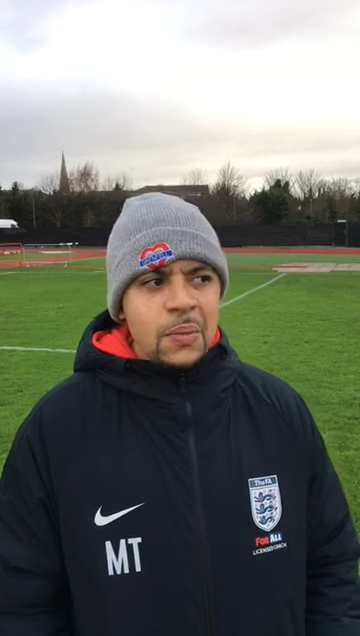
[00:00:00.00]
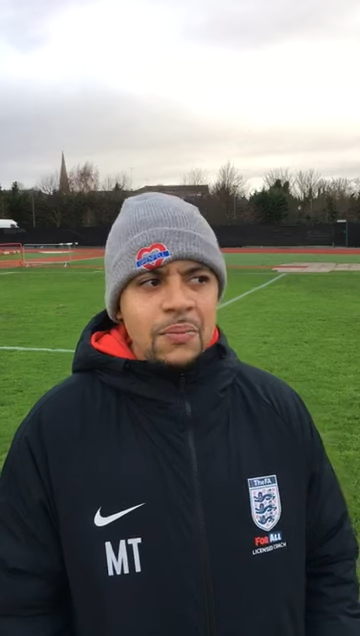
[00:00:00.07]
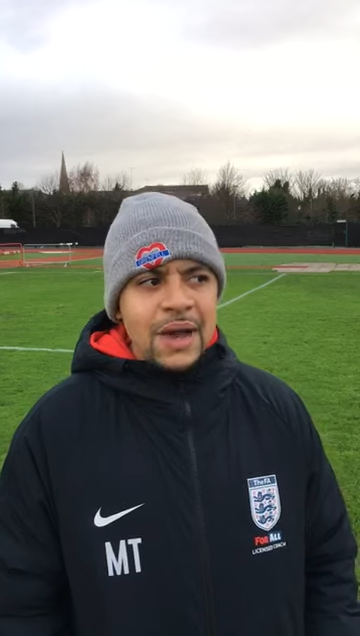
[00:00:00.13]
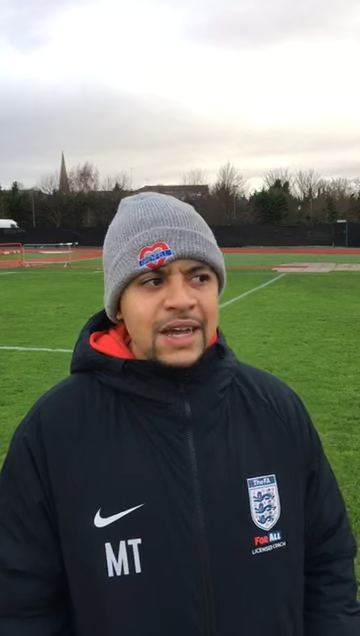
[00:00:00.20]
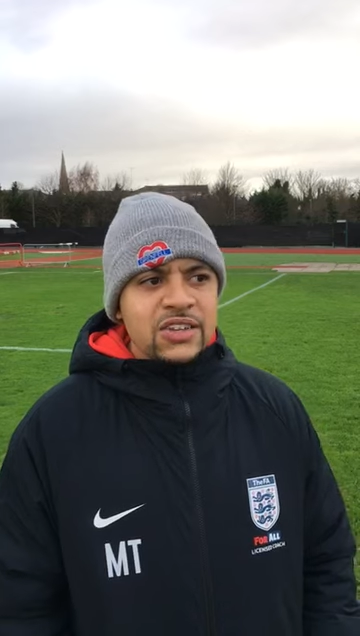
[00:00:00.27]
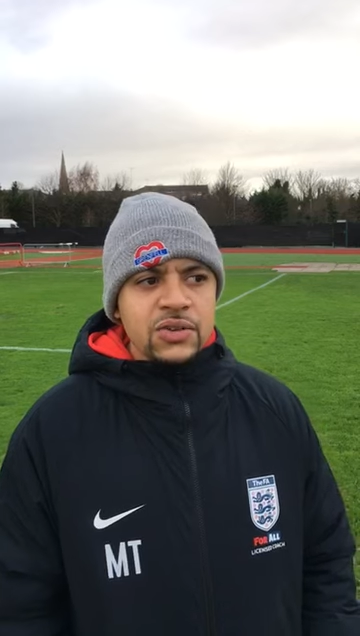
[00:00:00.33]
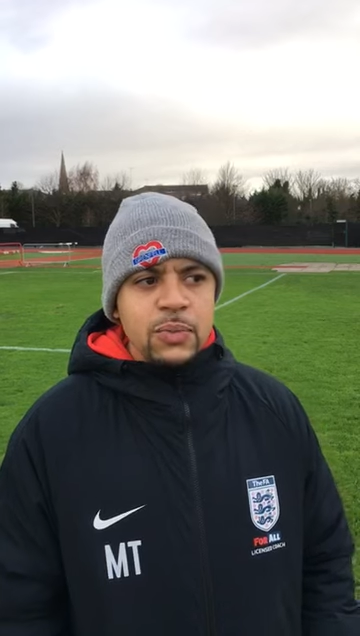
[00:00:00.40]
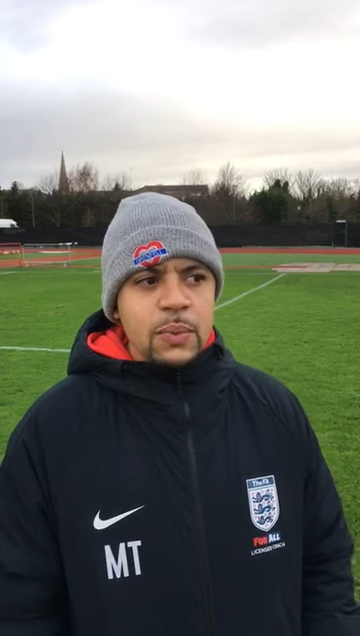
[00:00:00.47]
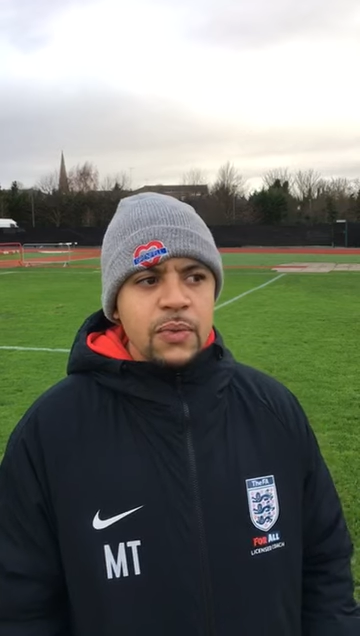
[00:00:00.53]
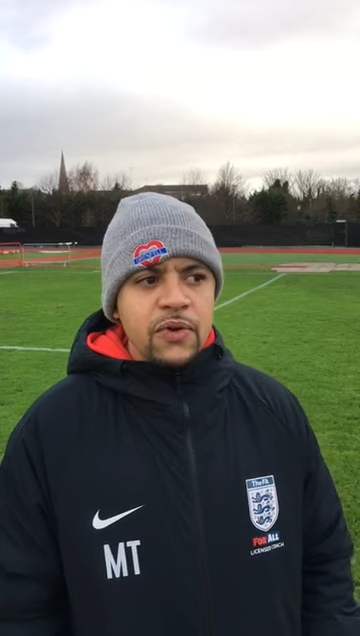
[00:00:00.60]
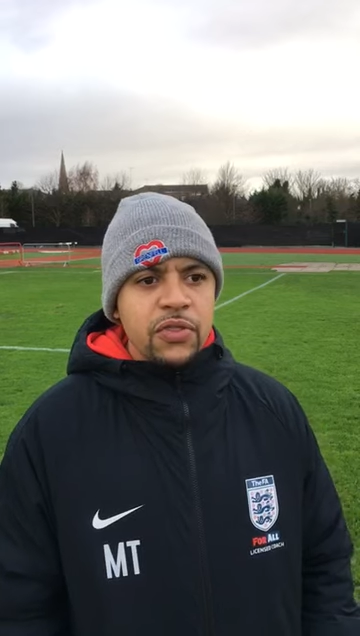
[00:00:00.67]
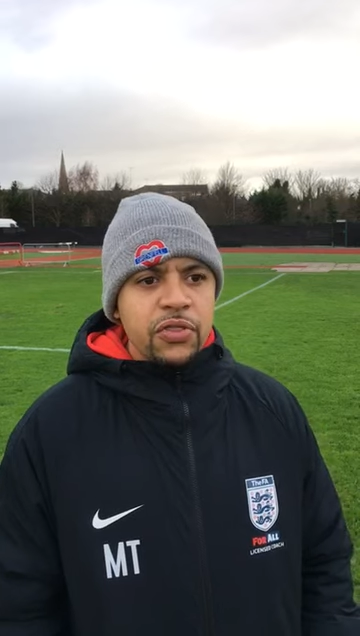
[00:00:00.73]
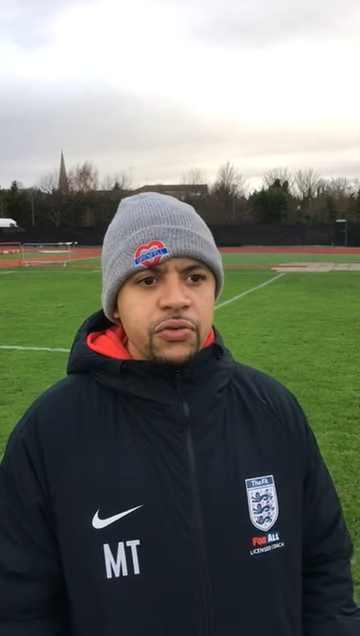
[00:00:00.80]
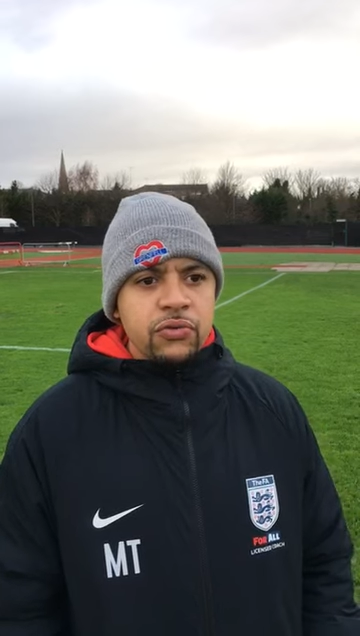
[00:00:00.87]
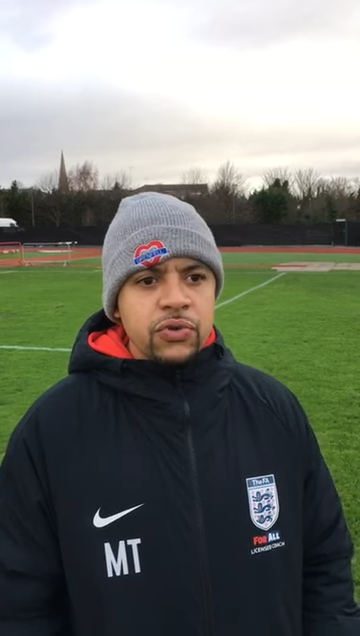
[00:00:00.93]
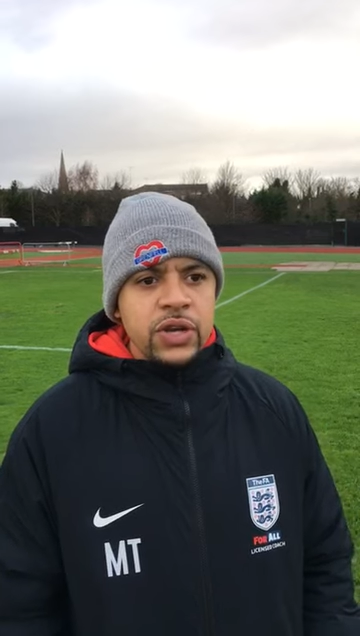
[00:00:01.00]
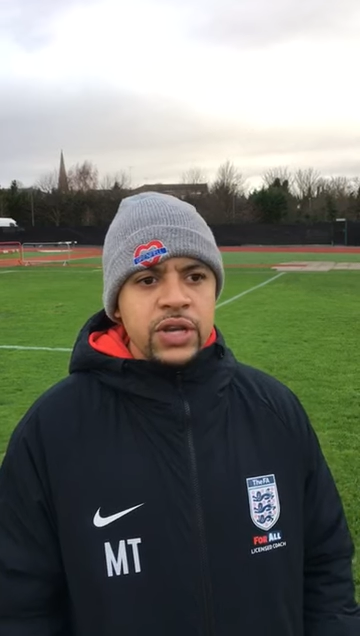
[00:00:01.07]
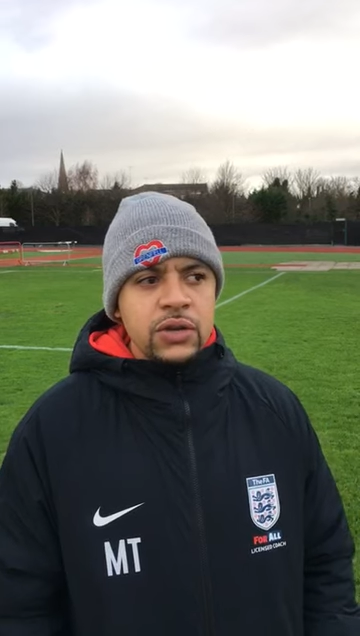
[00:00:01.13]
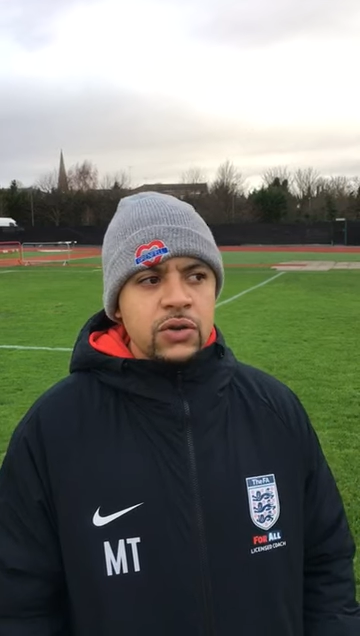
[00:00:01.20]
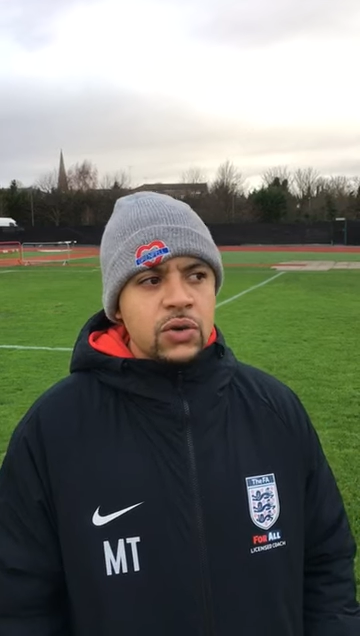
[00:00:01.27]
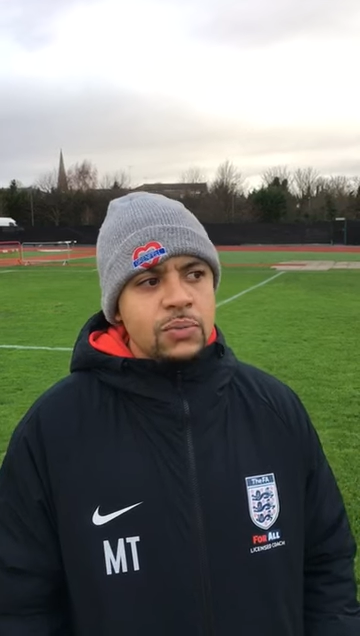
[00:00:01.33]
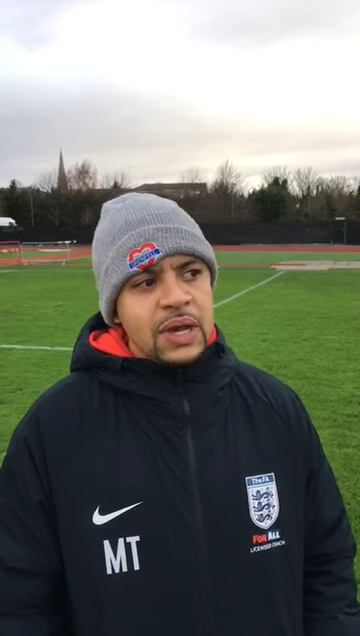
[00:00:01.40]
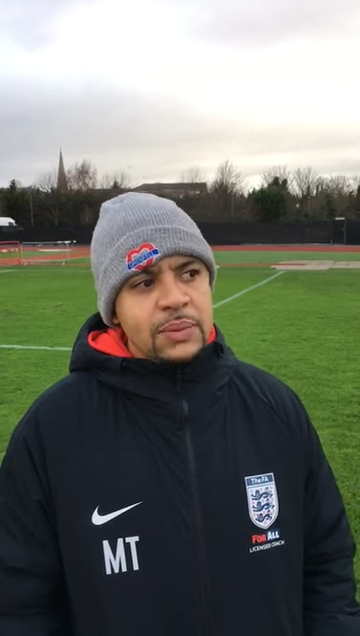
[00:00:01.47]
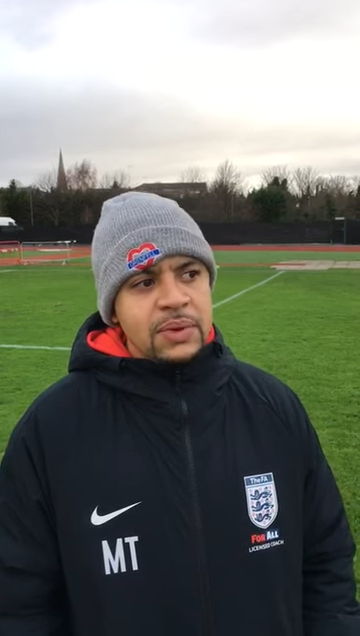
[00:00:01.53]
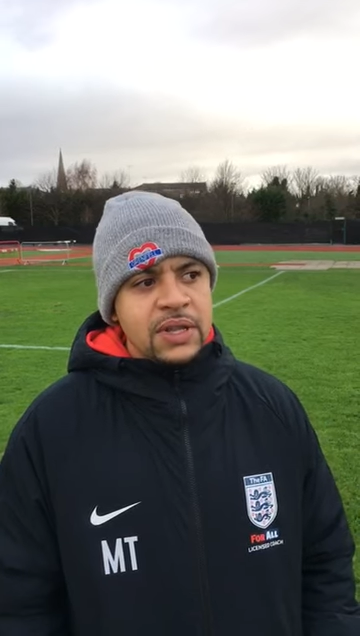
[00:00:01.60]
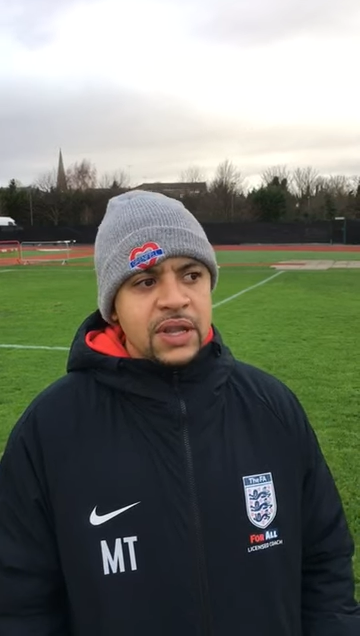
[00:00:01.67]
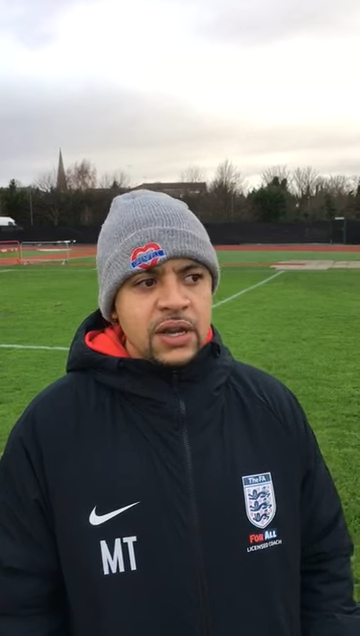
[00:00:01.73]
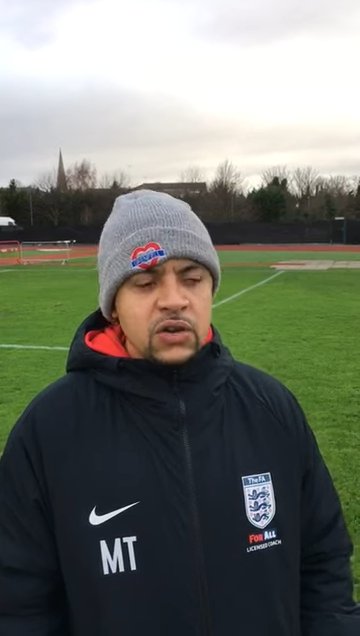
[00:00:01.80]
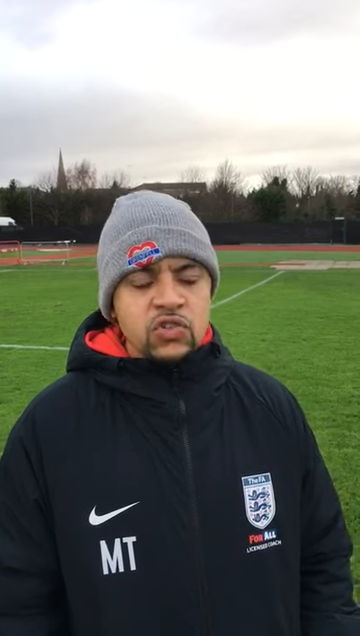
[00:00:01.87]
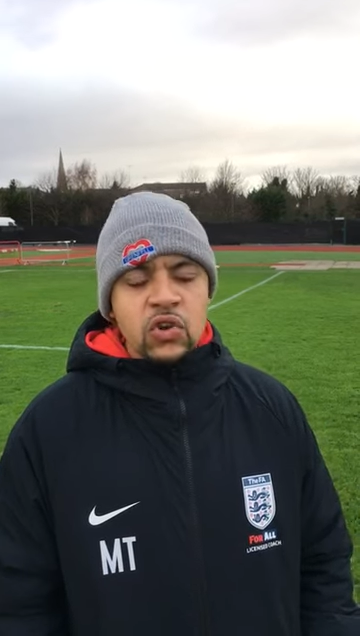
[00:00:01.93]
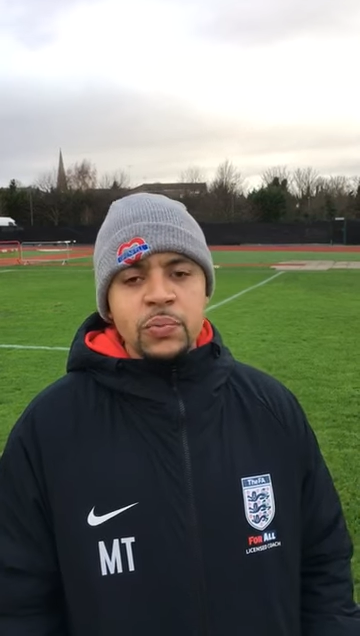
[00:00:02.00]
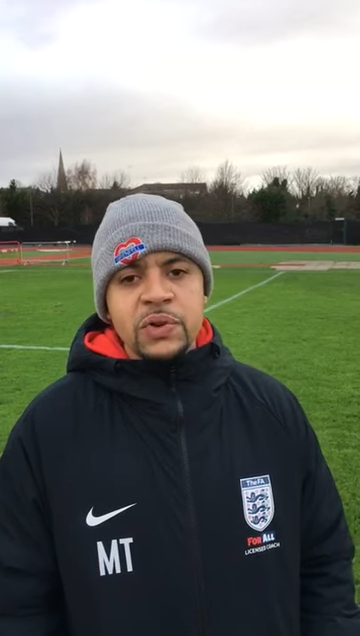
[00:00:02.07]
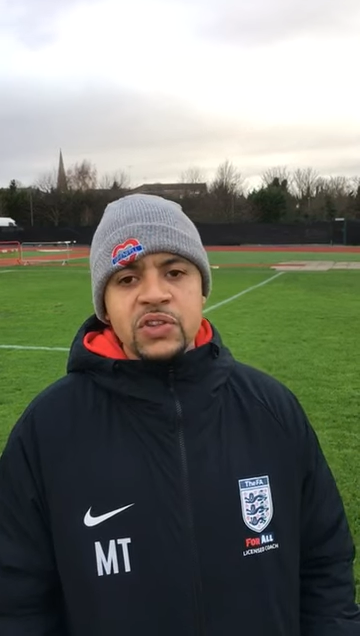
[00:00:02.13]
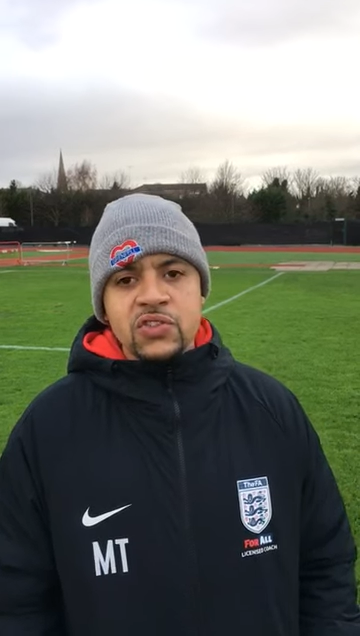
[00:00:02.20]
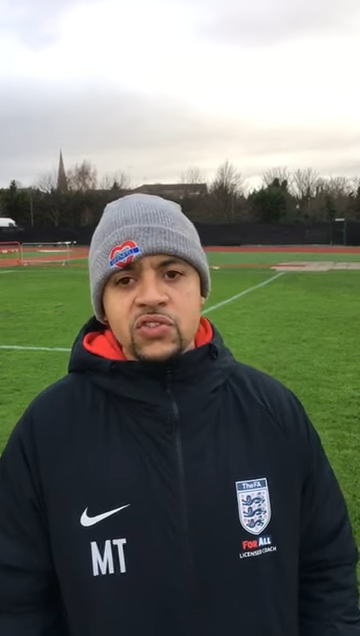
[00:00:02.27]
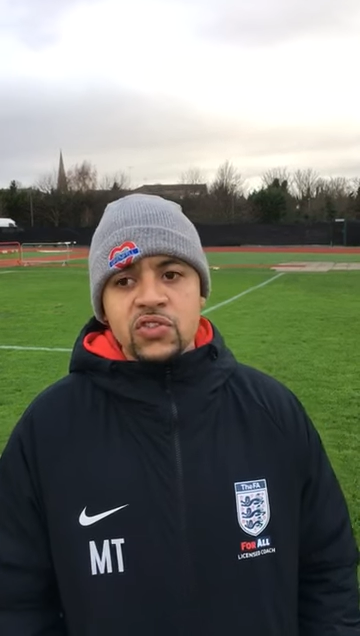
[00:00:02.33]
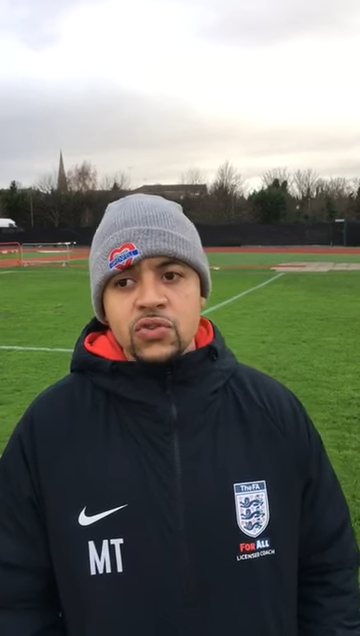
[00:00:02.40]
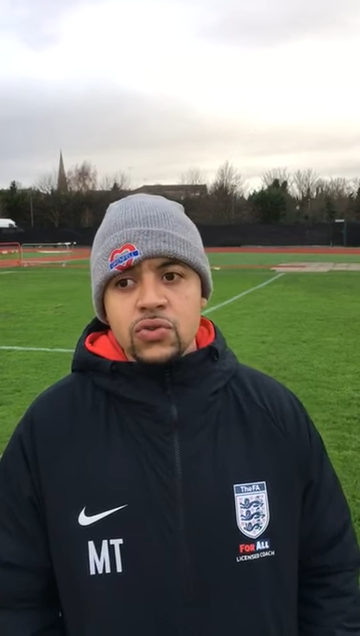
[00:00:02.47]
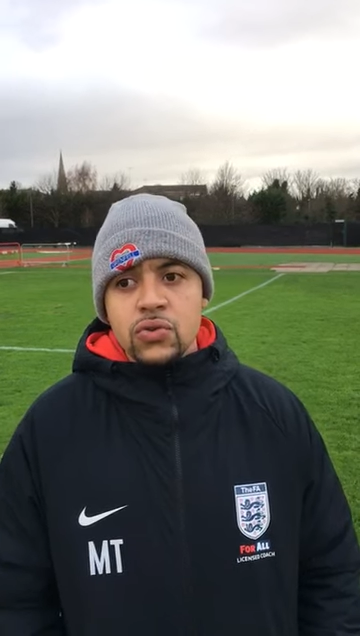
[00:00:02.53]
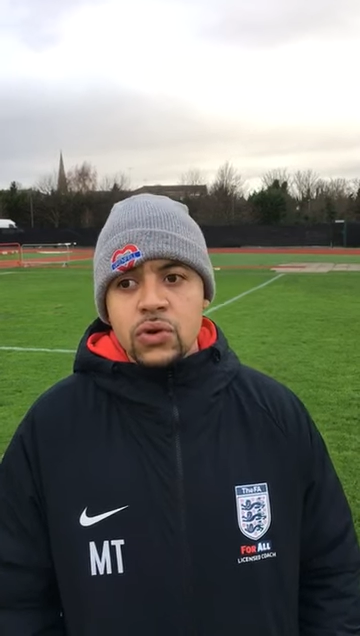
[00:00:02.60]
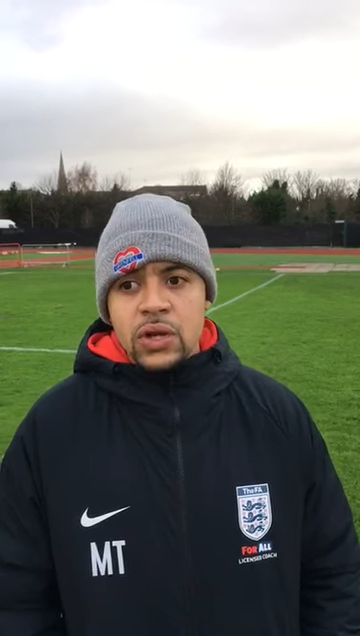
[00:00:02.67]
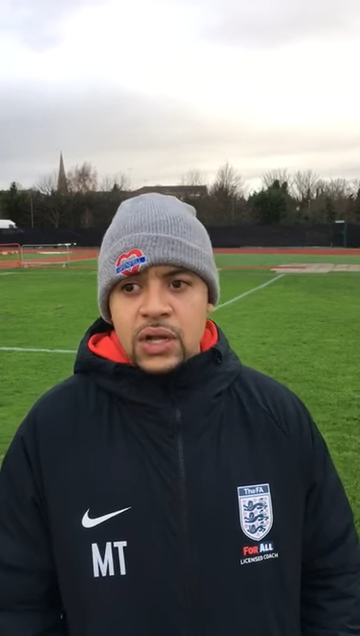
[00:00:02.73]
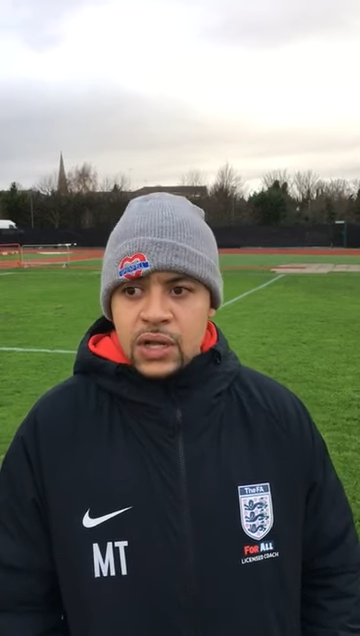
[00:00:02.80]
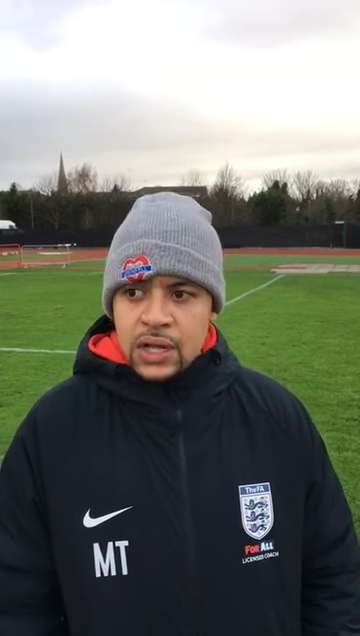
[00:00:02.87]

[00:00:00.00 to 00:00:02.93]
maximum of 3, or maybe then I'll drop it to 2,